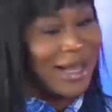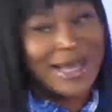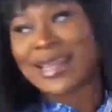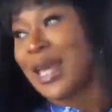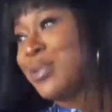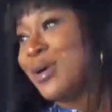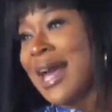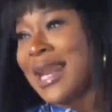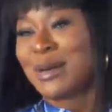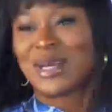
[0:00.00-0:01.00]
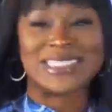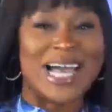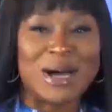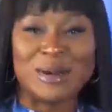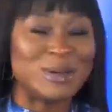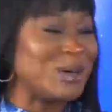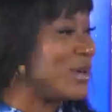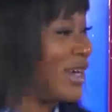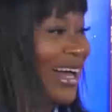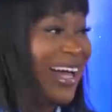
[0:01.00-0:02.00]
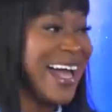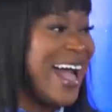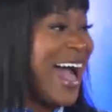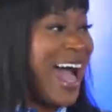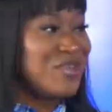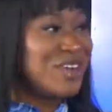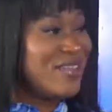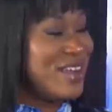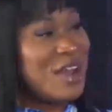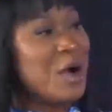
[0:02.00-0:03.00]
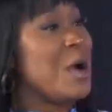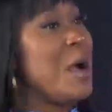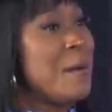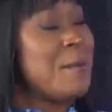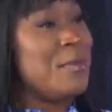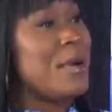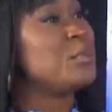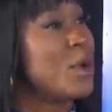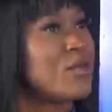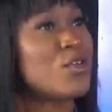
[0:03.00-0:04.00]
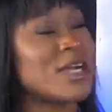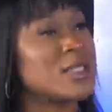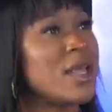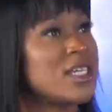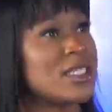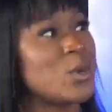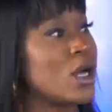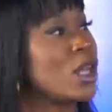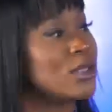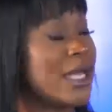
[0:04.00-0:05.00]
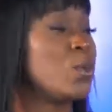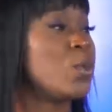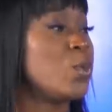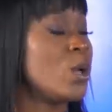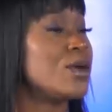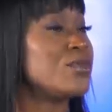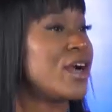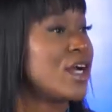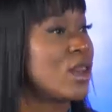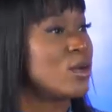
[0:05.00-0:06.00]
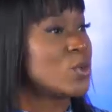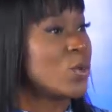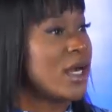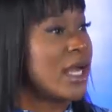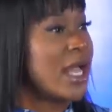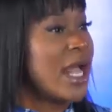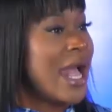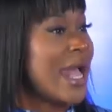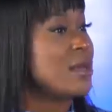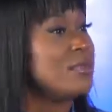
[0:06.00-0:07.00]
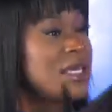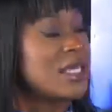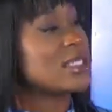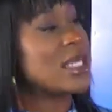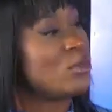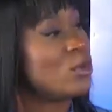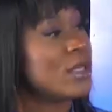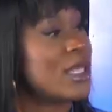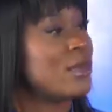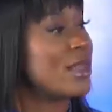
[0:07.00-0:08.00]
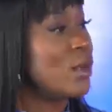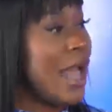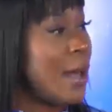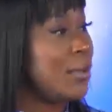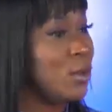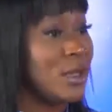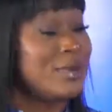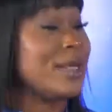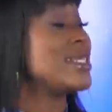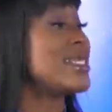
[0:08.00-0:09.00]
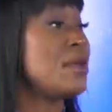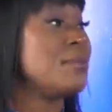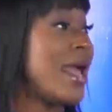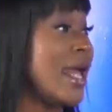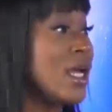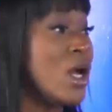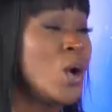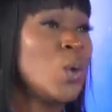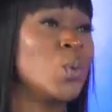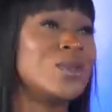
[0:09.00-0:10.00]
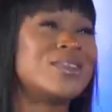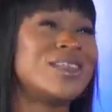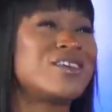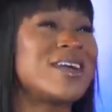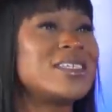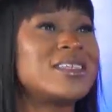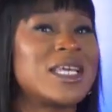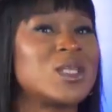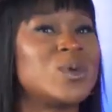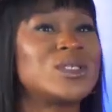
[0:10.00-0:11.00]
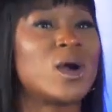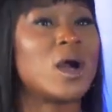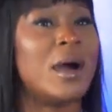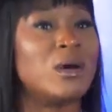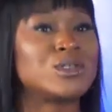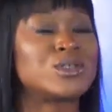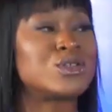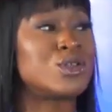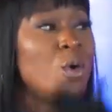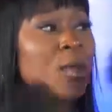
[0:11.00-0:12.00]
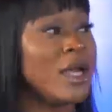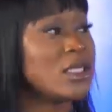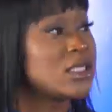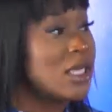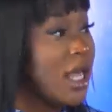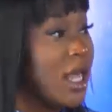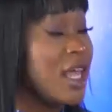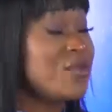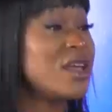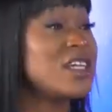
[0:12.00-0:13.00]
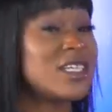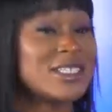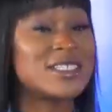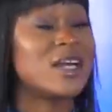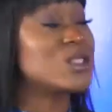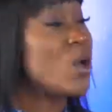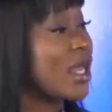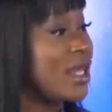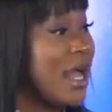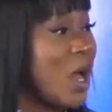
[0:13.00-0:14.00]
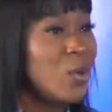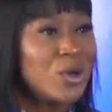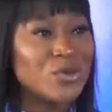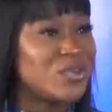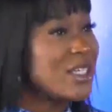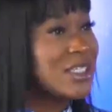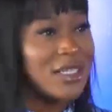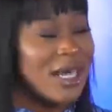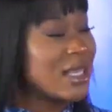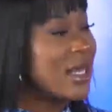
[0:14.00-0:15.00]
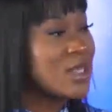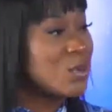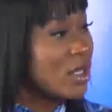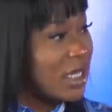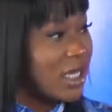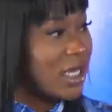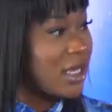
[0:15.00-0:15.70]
Can they pull that up? Because I don't know. really? I've never know but of course, me and Shatta were close. Like we are very close. Where I can be in the same room with him, nothing would happen. We could be in the same bed. The the crazy thing is, we talk about so much. Mm -hmm. If me and Shatta start talking now, we don't finish till like the next morning. What do you